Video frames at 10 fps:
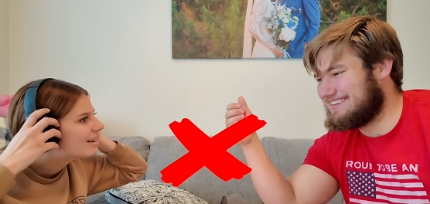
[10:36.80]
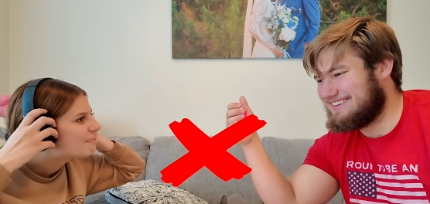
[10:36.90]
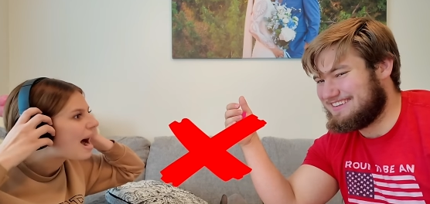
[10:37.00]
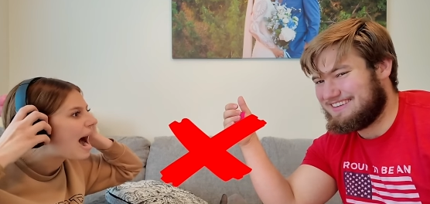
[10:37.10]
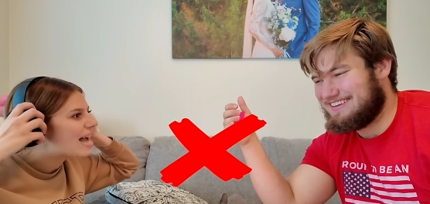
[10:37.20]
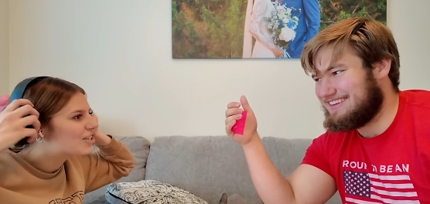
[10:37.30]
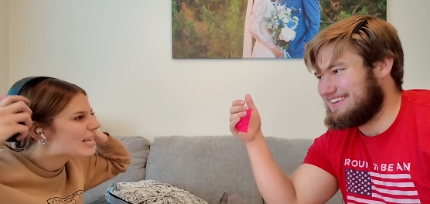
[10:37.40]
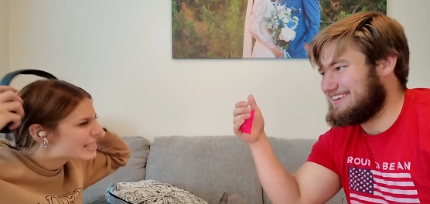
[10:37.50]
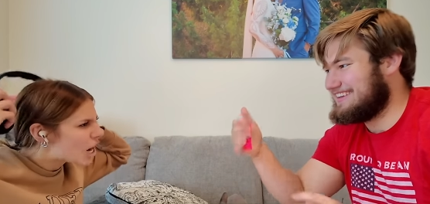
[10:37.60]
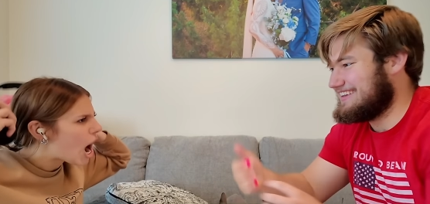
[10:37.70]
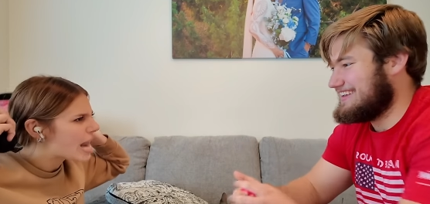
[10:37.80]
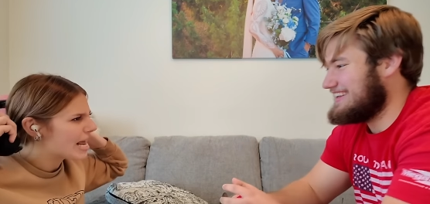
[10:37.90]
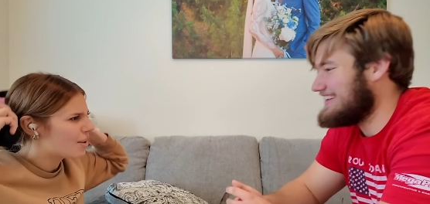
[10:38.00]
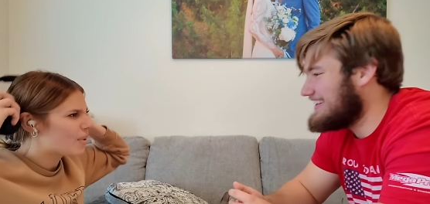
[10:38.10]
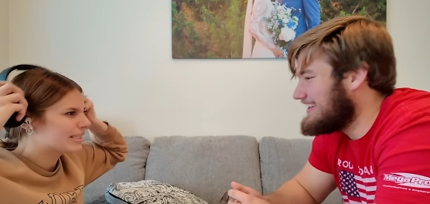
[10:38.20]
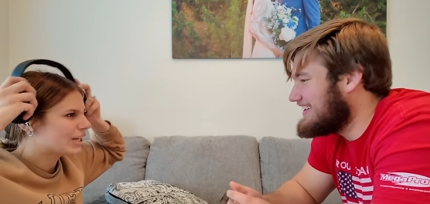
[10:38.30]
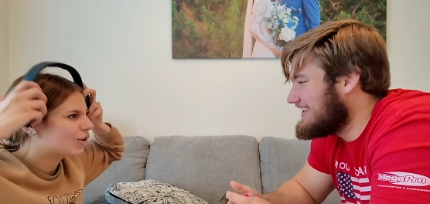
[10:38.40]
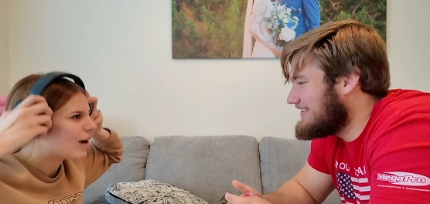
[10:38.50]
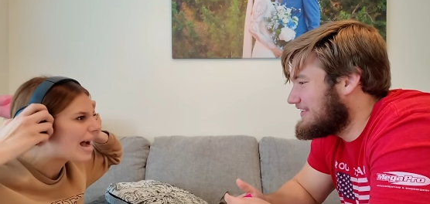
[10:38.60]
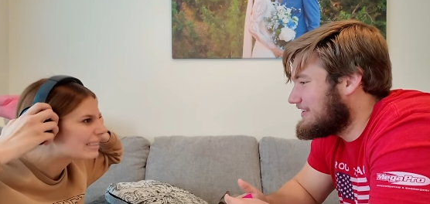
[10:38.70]
Speaker 1: But I just got it! Was it
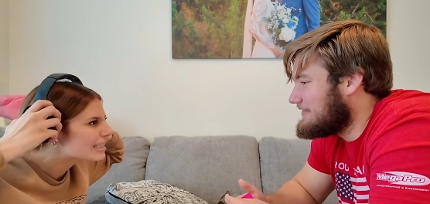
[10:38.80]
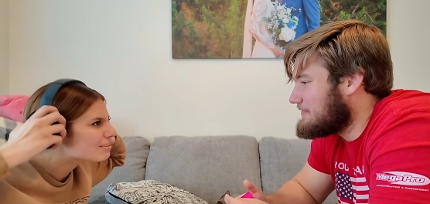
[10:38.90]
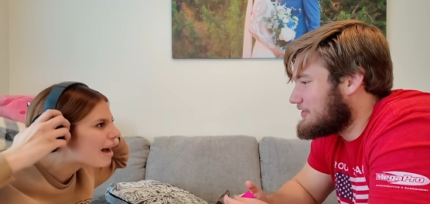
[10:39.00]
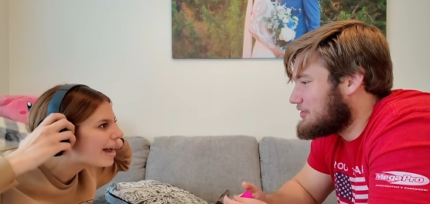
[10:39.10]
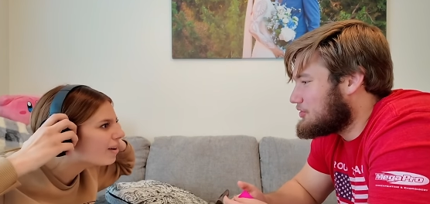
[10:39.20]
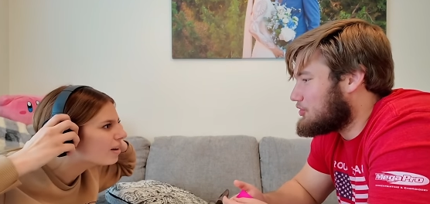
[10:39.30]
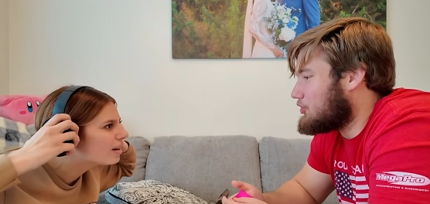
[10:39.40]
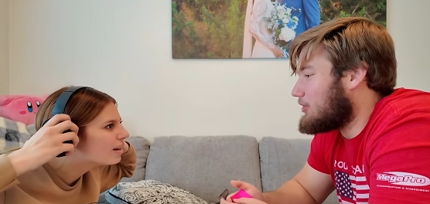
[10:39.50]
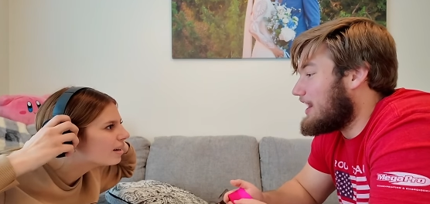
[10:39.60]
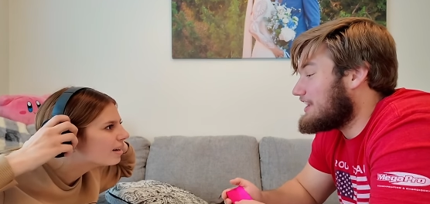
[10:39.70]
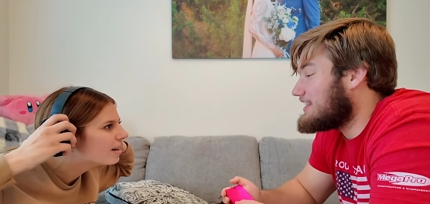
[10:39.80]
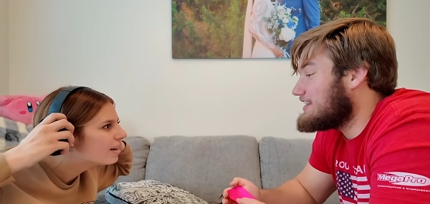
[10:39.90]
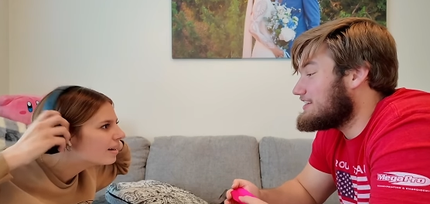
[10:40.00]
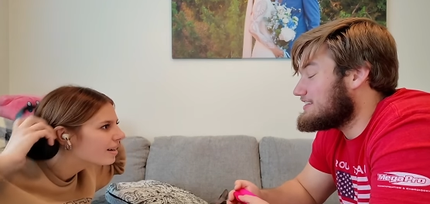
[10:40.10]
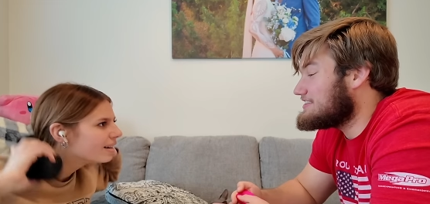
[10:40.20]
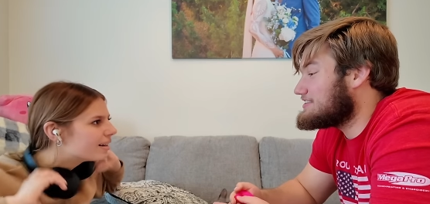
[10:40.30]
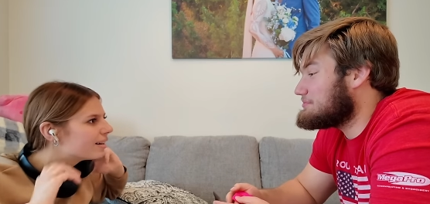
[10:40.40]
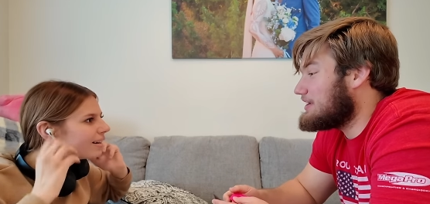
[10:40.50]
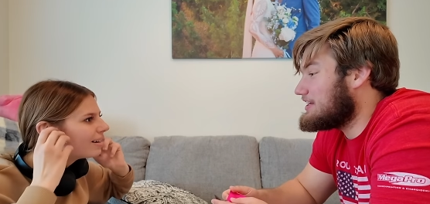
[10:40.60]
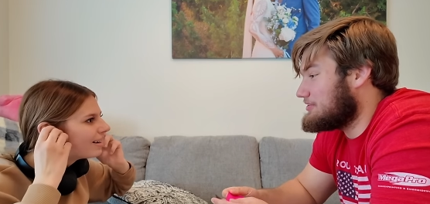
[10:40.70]
crack a smile?
Speaker 2: Cracking a
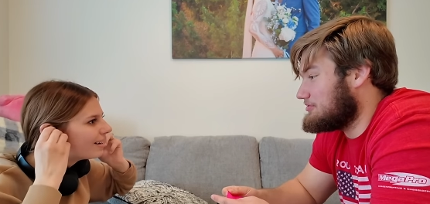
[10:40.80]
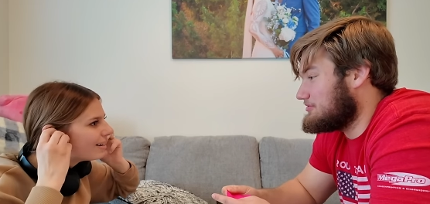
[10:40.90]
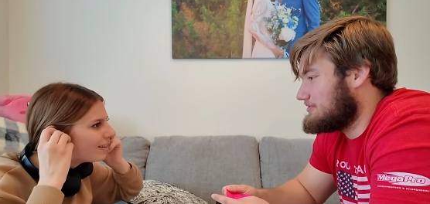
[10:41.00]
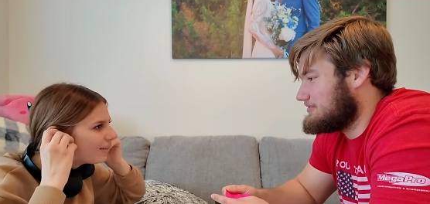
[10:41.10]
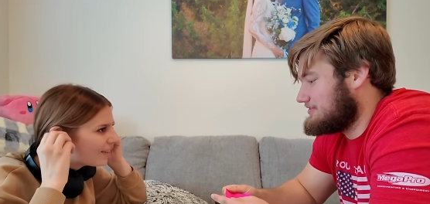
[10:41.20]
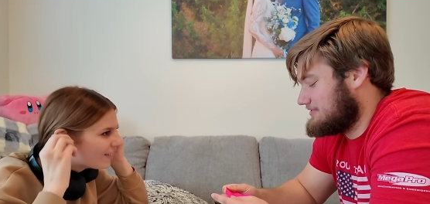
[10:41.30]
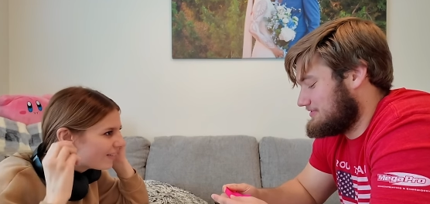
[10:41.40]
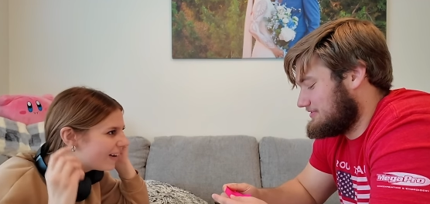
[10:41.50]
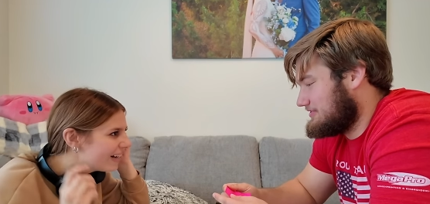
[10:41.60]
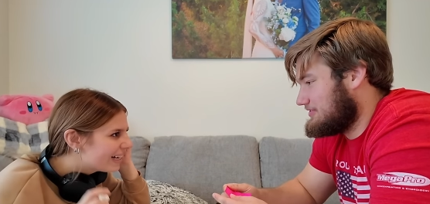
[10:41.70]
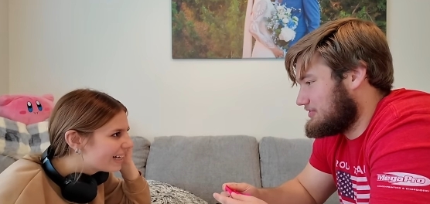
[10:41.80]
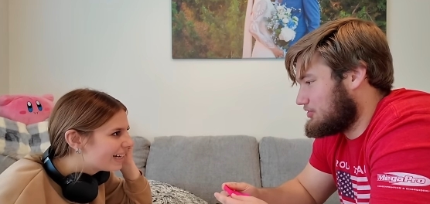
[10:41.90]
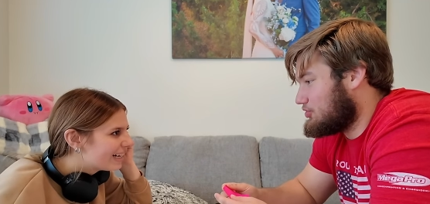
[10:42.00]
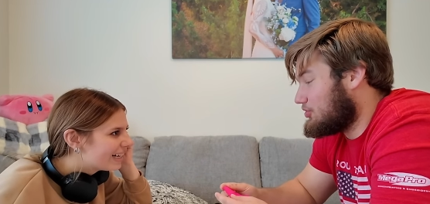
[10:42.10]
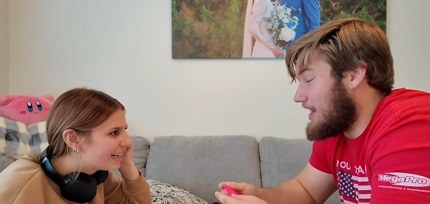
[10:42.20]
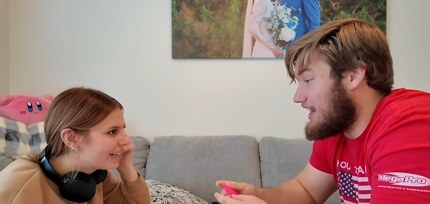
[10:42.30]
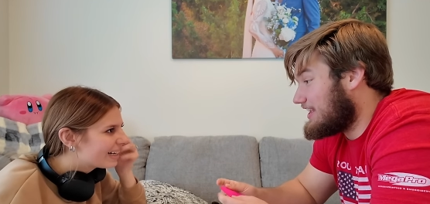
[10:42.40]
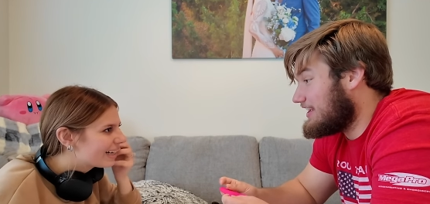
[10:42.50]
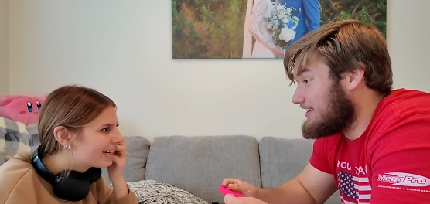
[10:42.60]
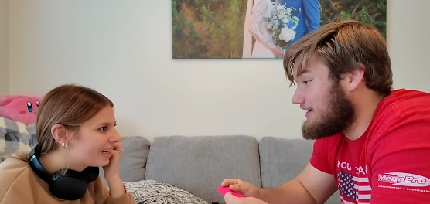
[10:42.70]
smile. What?
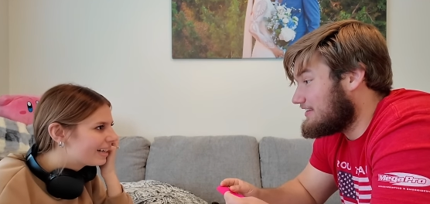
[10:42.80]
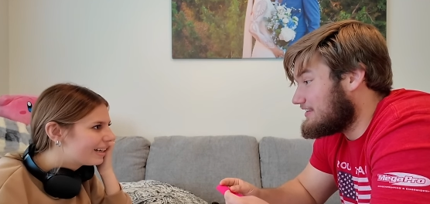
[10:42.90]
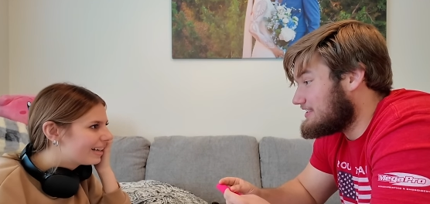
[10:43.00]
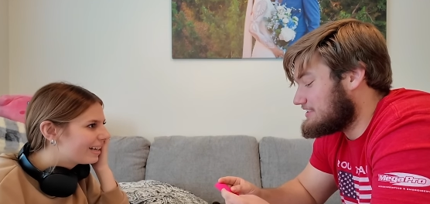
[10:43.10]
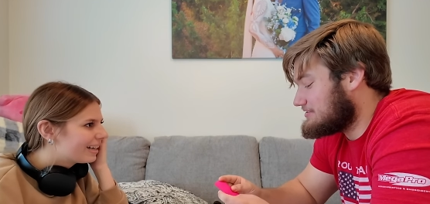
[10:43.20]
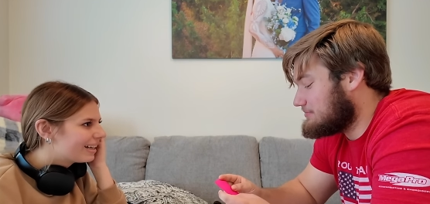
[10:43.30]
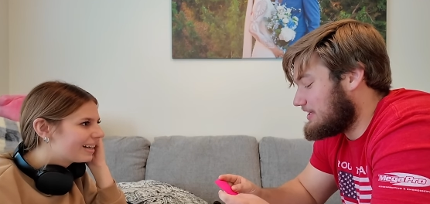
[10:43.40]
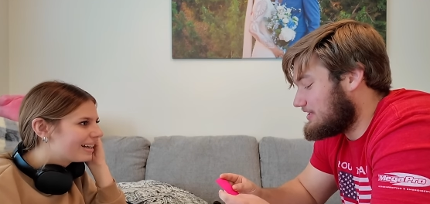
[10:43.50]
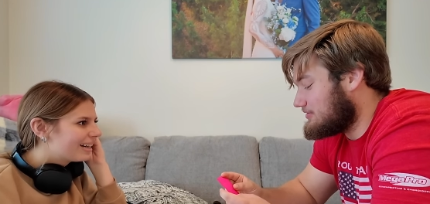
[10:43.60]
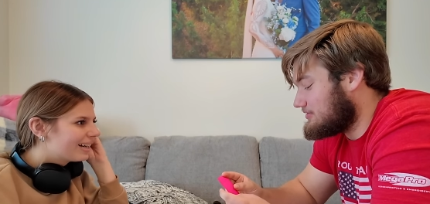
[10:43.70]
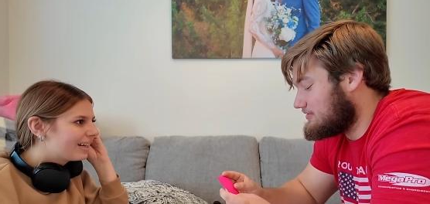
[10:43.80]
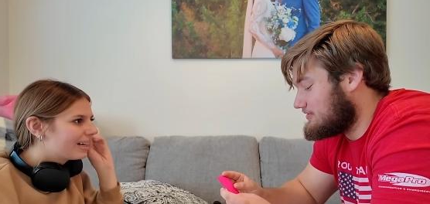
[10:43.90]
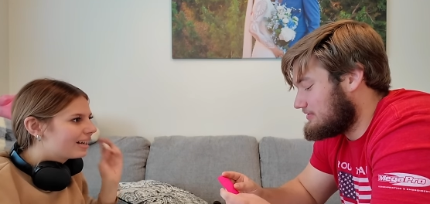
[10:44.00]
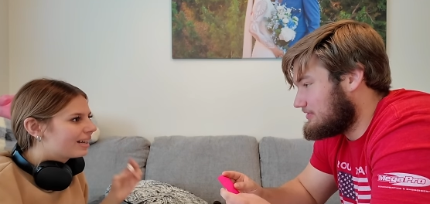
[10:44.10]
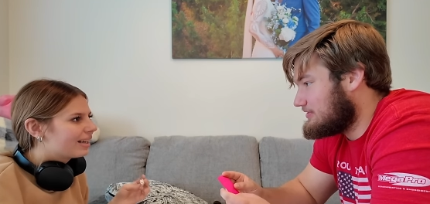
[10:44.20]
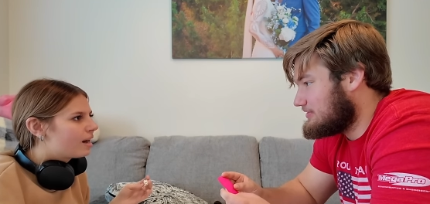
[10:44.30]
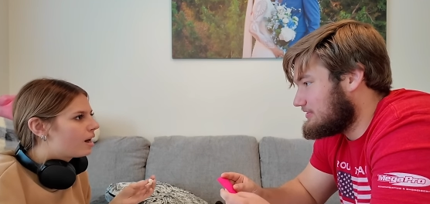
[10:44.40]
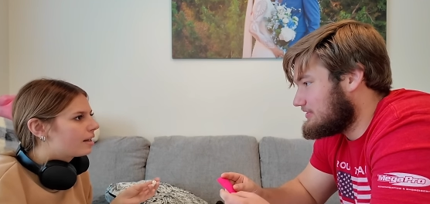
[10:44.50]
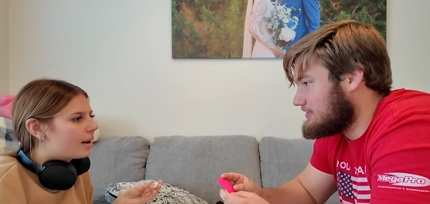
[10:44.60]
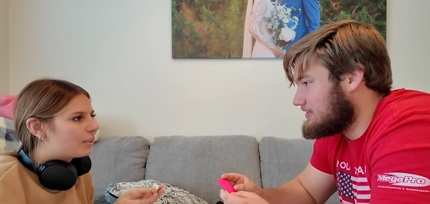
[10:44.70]
Cracking a smile.
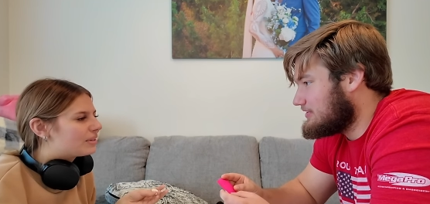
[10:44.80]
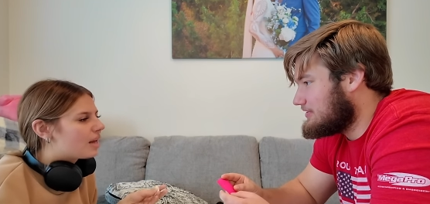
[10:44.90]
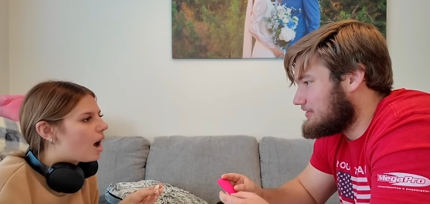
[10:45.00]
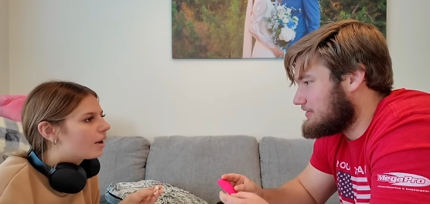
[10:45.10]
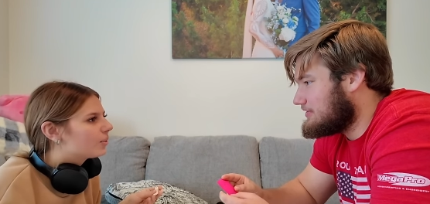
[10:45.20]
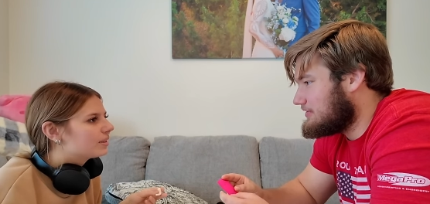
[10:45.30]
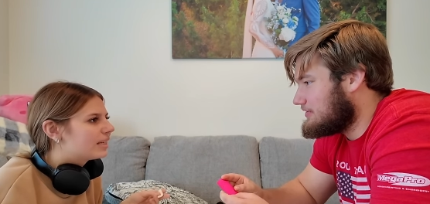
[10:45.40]
Speaker 1: That was not. You were